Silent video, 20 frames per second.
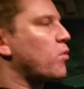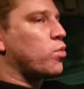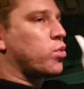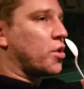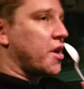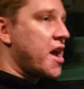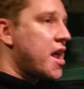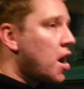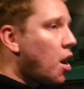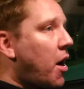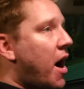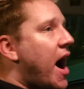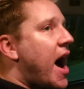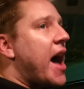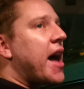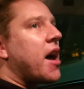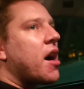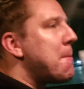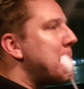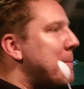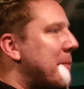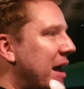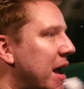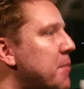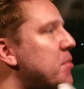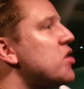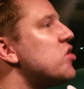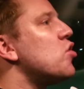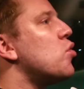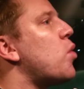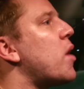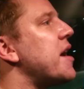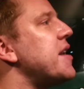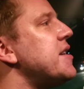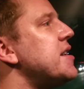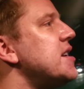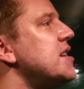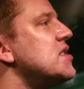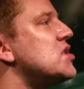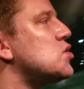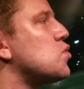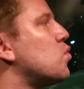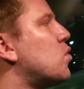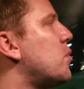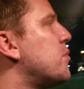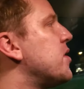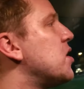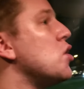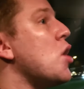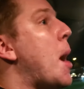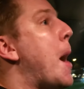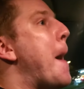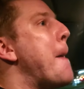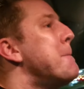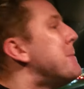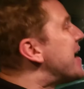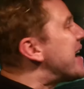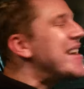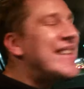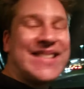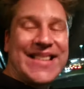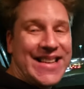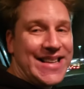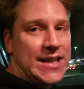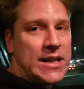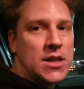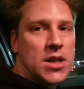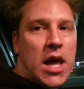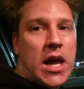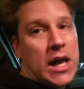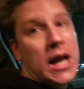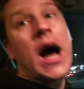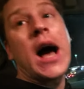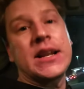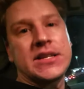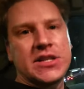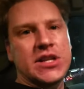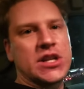We're in Ohio. Maybe the Wendy's will be amazing, like God